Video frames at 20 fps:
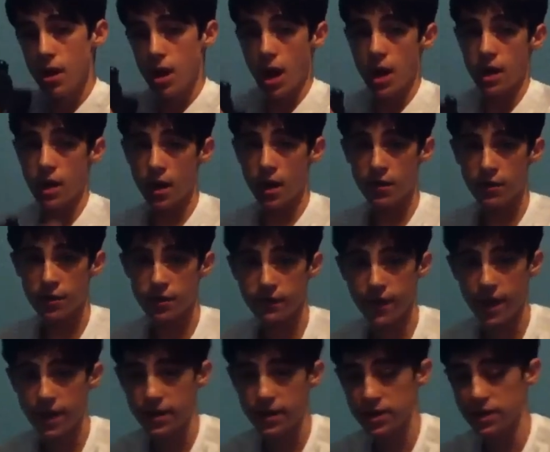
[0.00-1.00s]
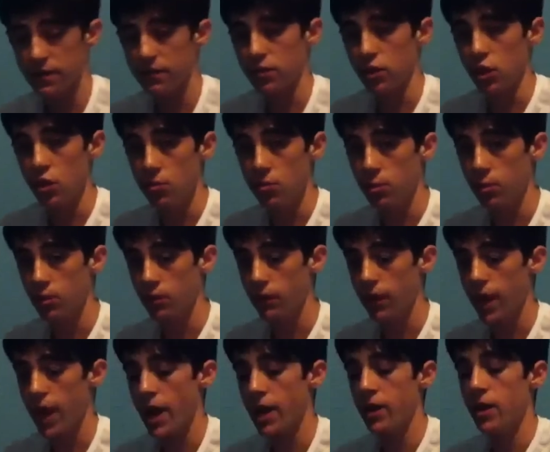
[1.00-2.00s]
Another advantage of low
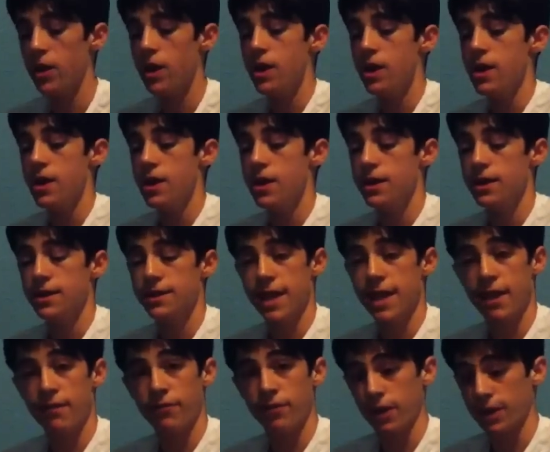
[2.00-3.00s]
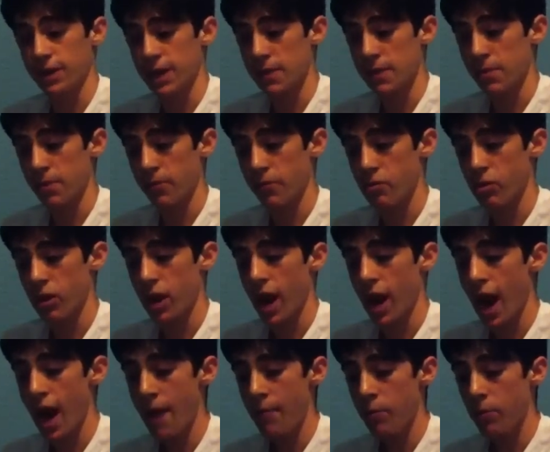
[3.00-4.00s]
profile is that, for example, if it were a
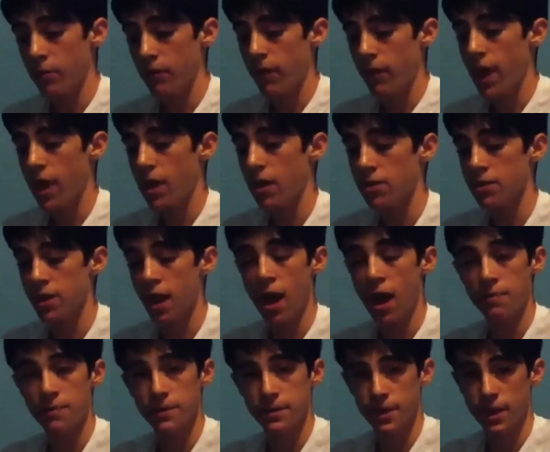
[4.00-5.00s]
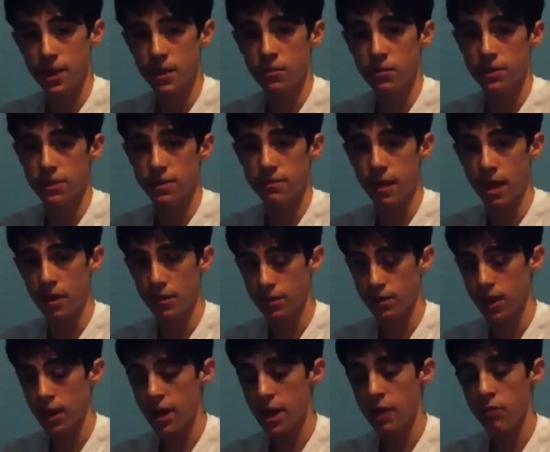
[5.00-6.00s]
high profile, the optic that you were to mount
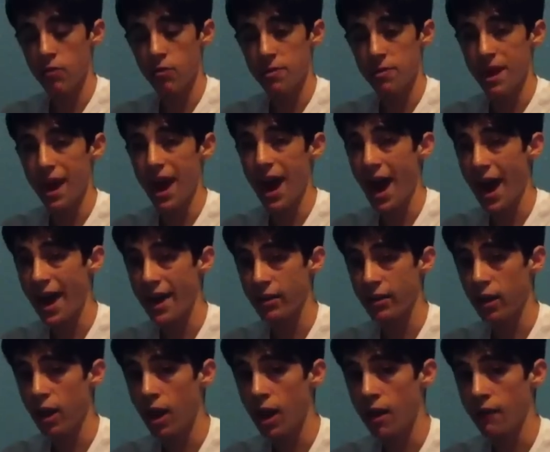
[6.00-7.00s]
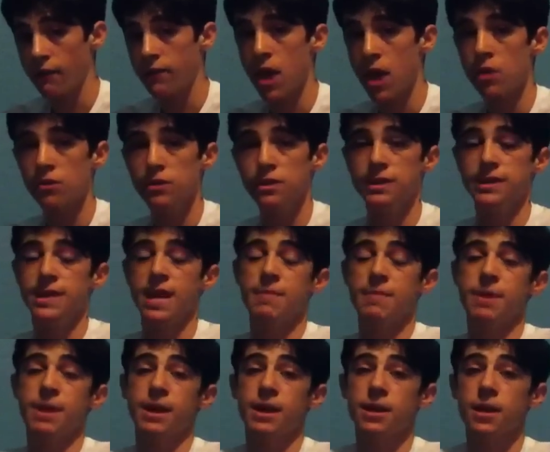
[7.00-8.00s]
on it would be higher up. Not only does that
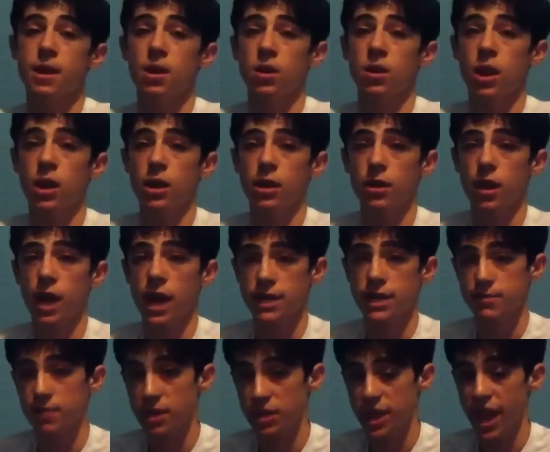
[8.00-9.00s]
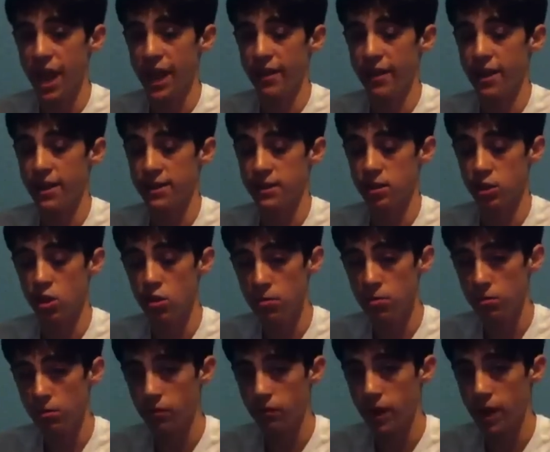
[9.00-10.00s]
make it no longer as much accurate as low
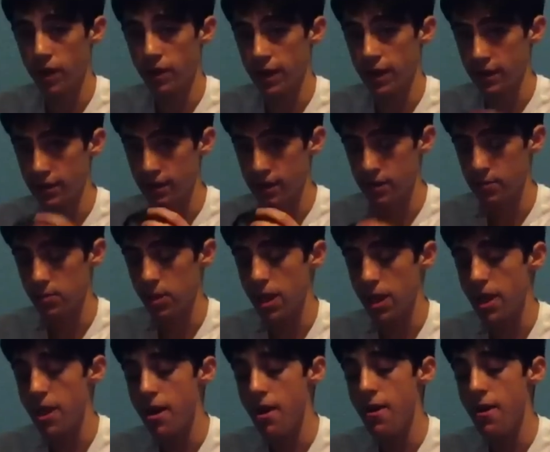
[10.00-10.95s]
profile like this one,